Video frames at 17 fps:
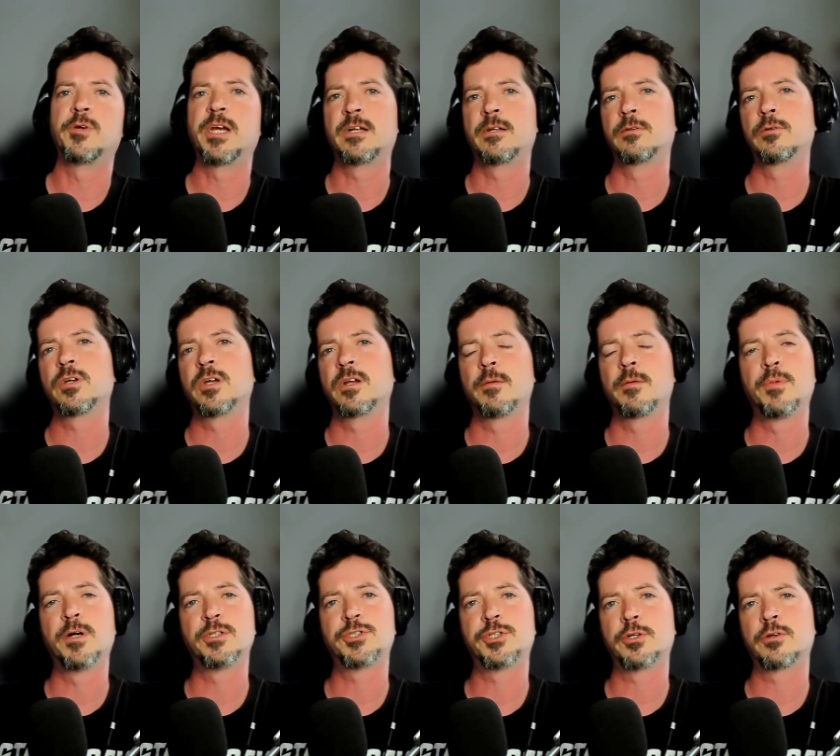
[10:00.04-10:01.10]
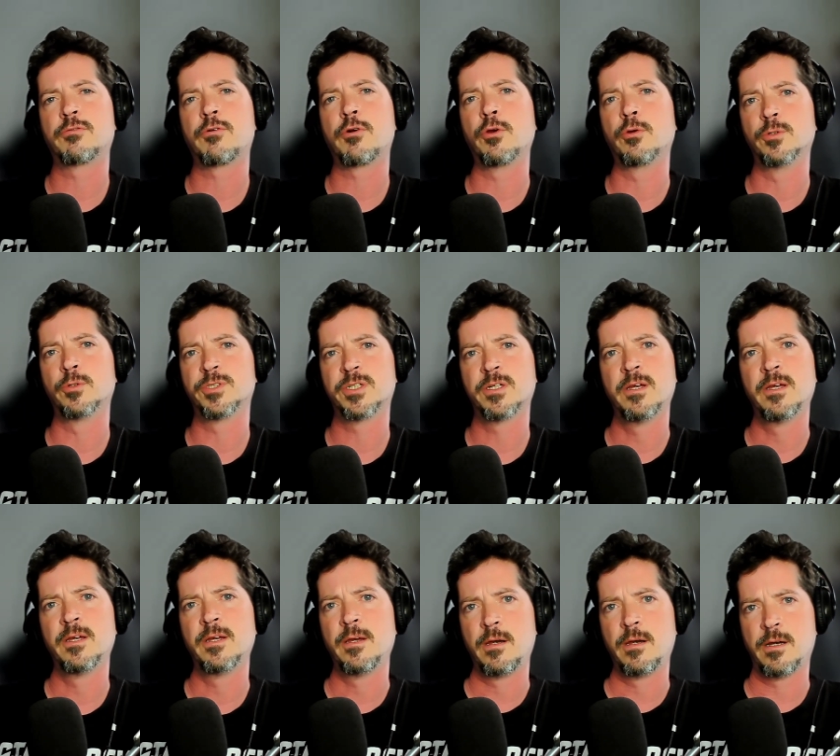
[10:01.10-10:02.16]
we got to look at a bunch of crows
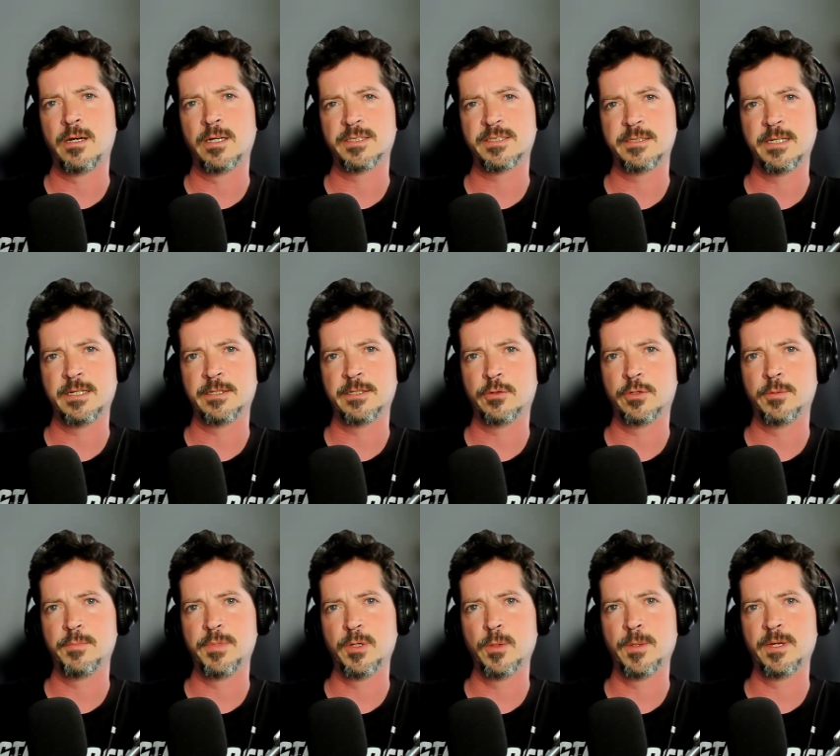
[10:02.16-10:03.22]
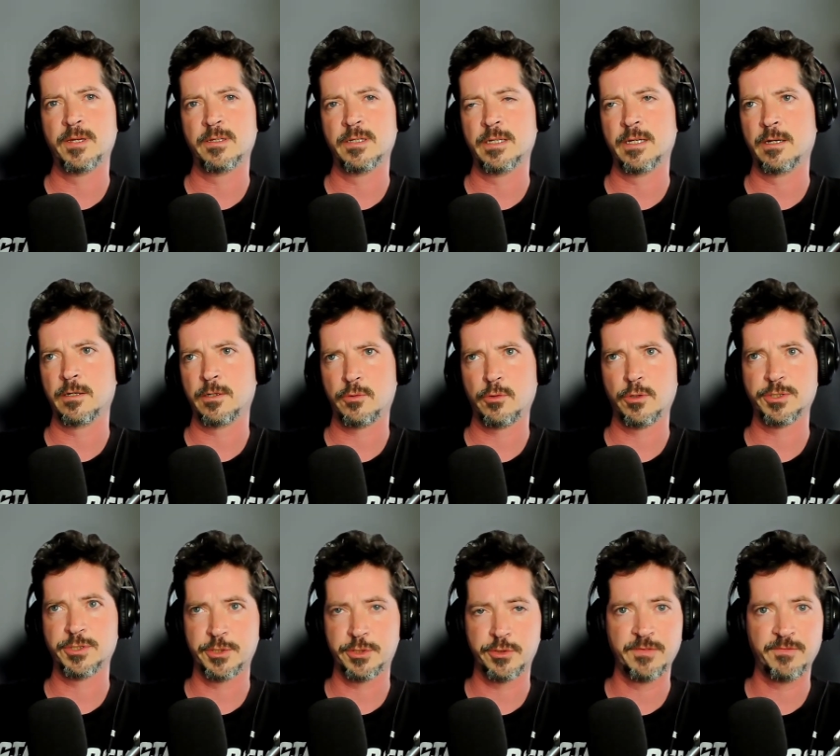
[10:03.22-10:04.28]
standing on a building across
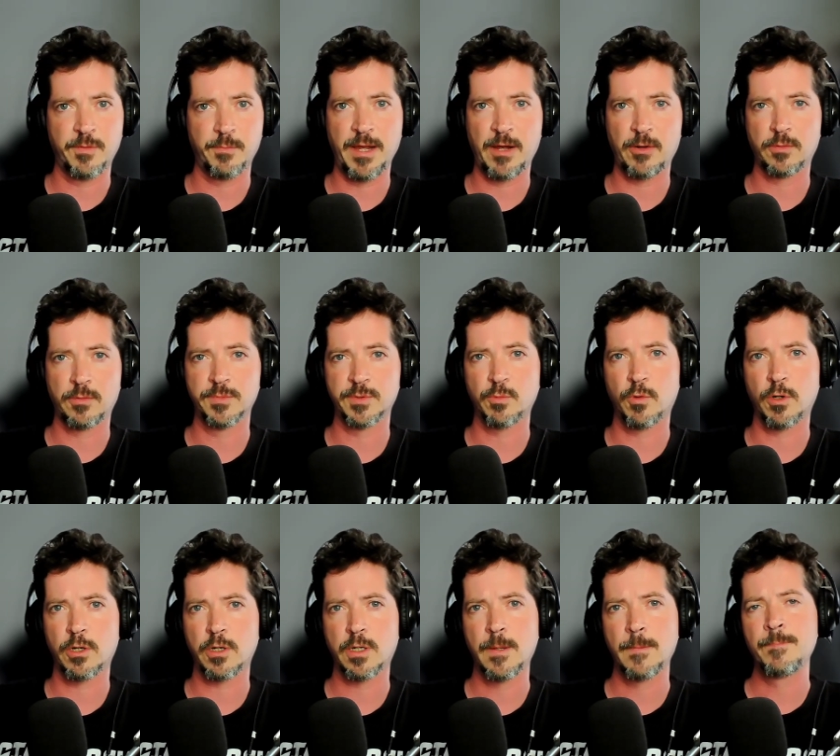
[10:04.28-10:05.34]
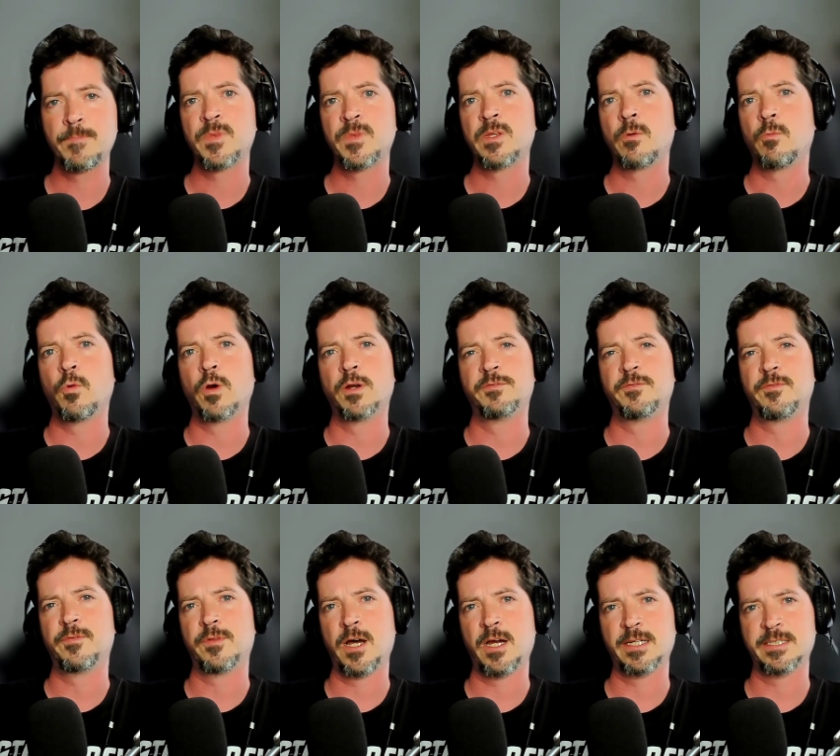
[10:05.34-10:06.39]
the street from Malcolm's work. One
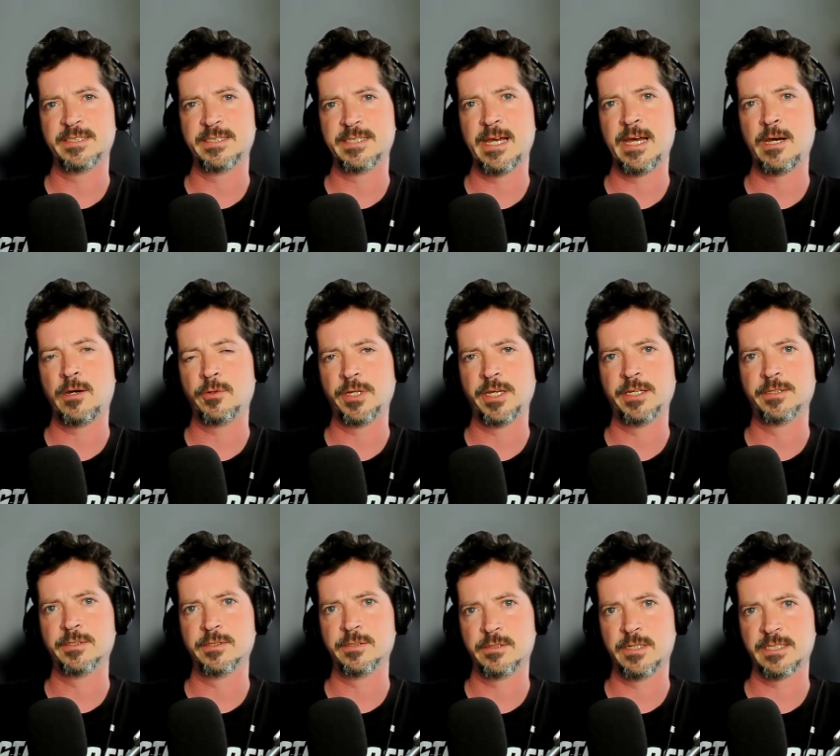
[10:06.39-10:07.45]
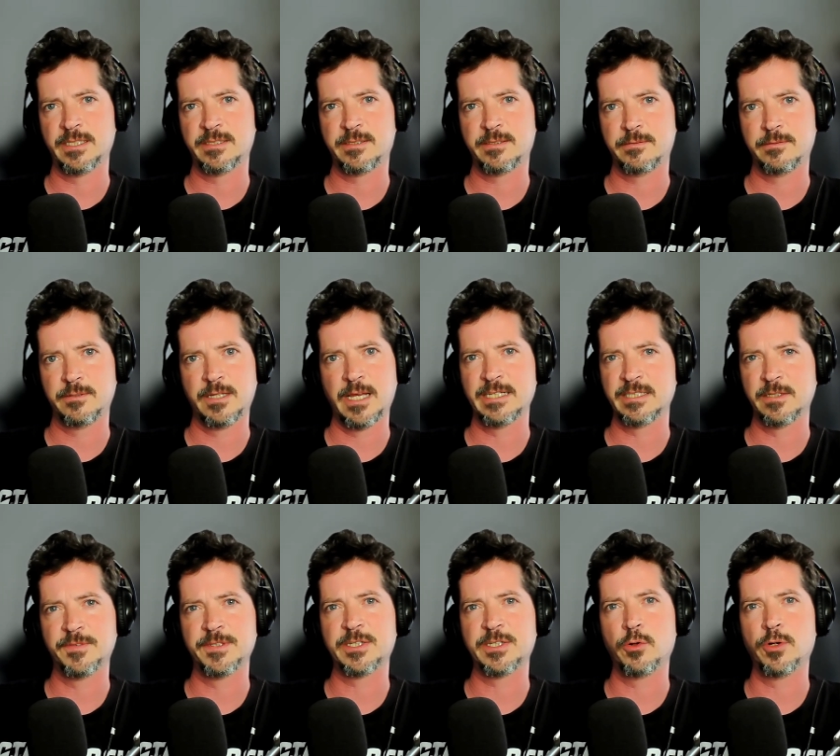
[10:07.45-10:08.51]
flies down and like as
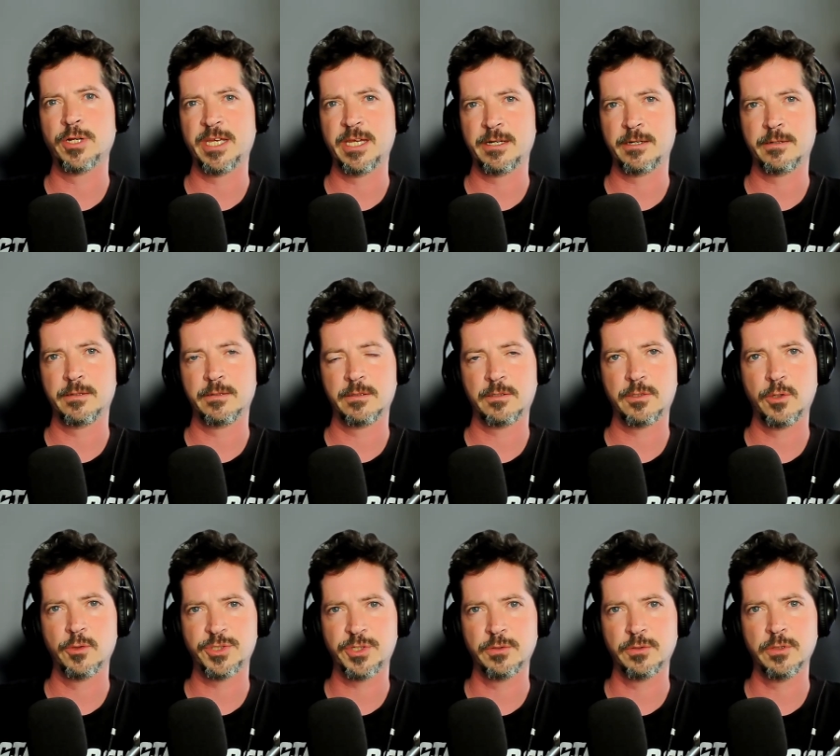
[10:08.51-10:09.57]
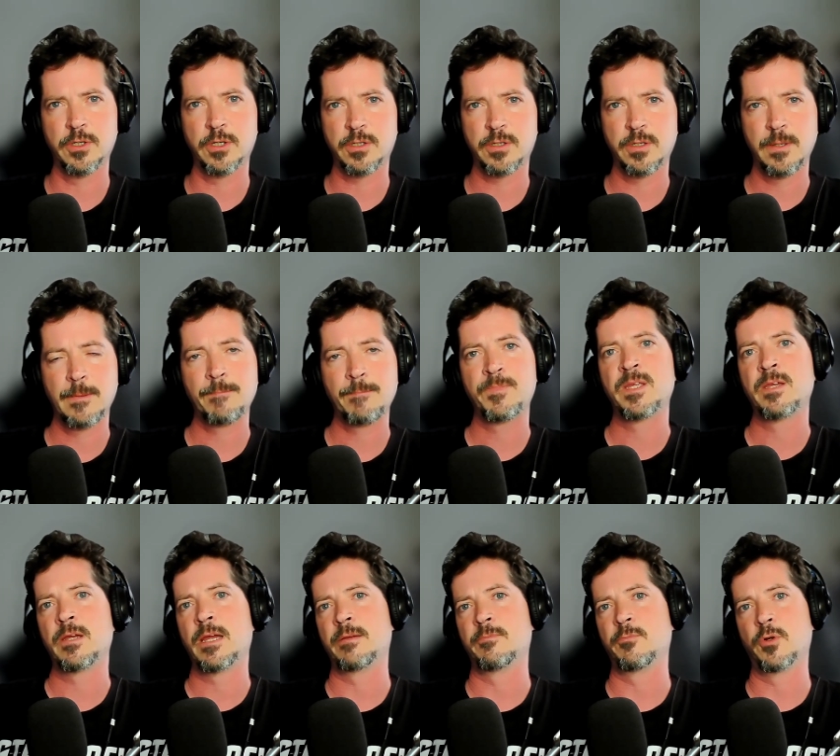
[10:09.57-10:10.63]
if it's going to get a closer look.
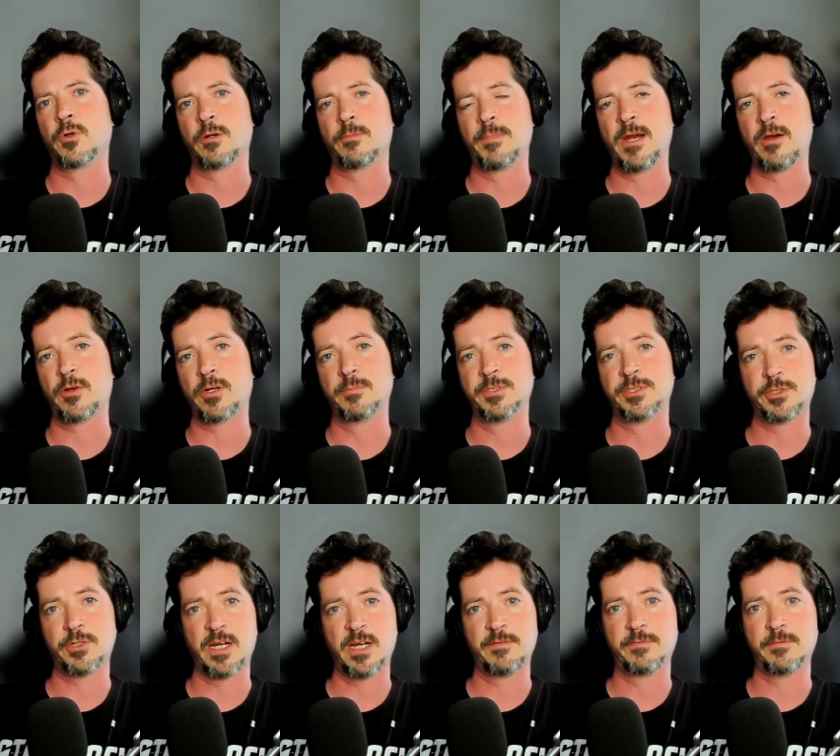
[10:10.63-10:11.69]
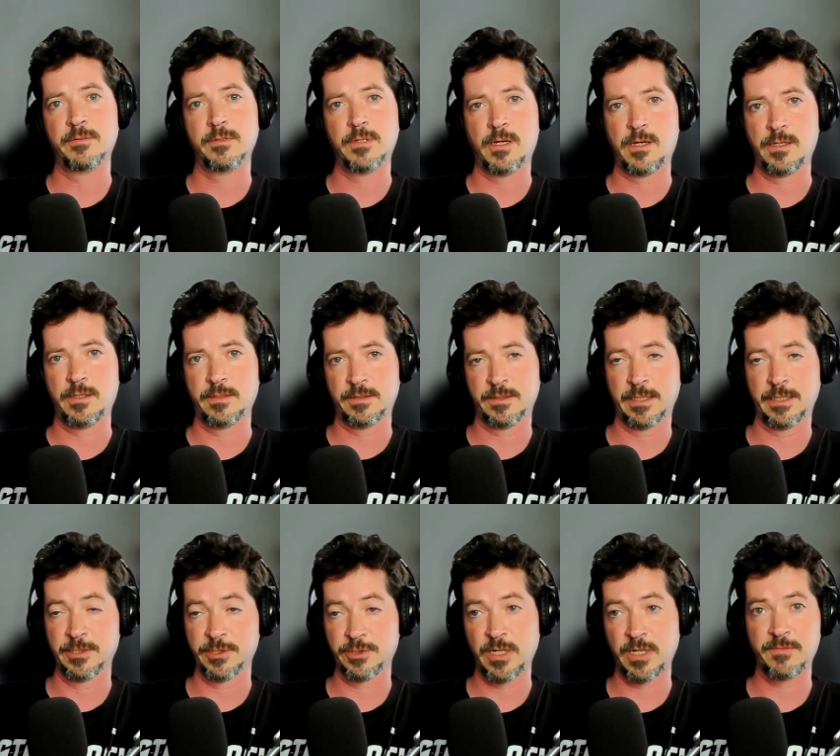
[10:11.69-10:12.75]
And where Malcolm is and
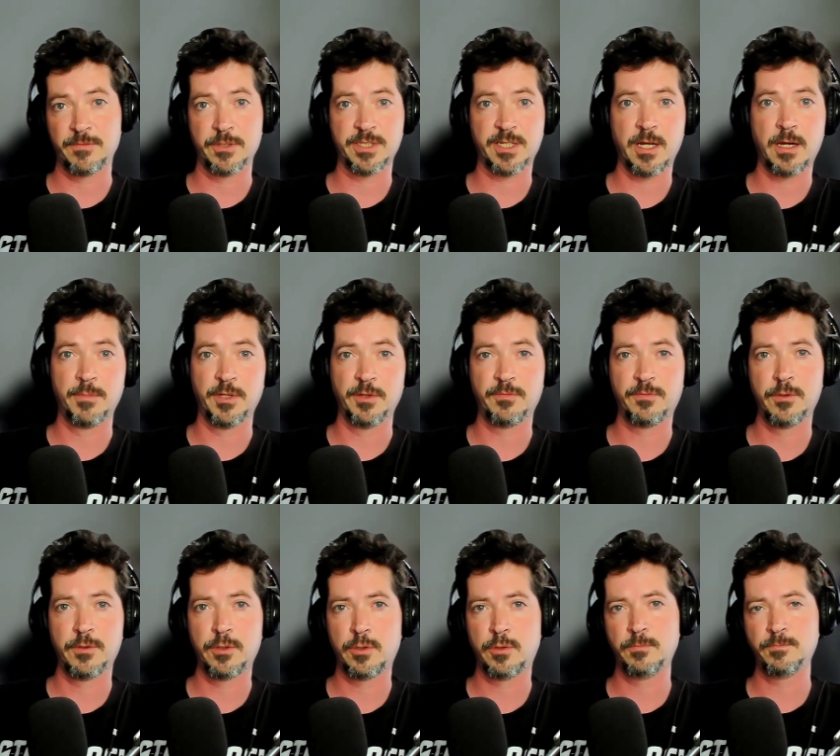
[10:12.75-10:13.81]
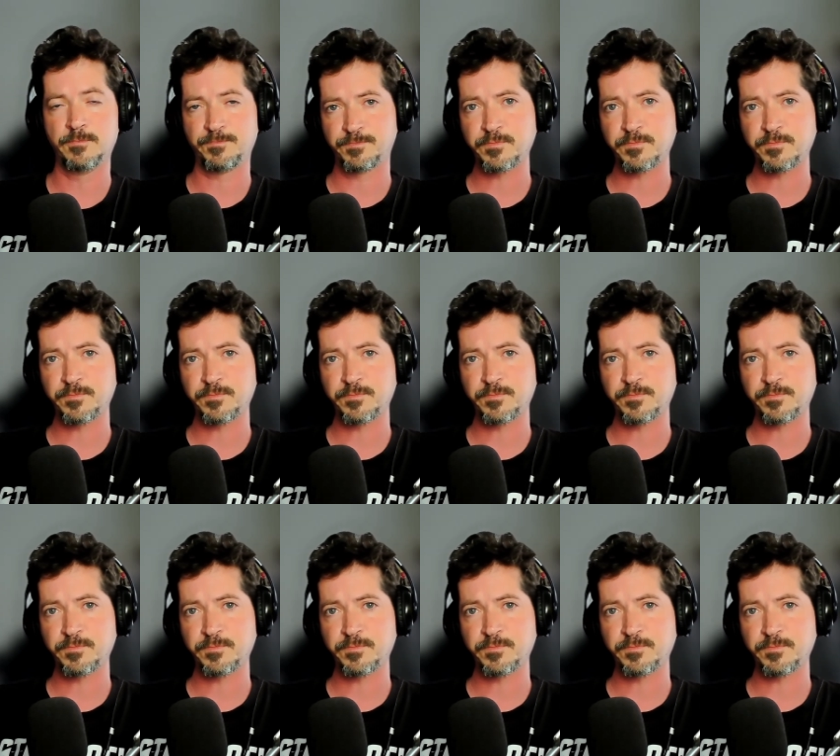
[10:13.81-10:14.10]
his driver is coming through,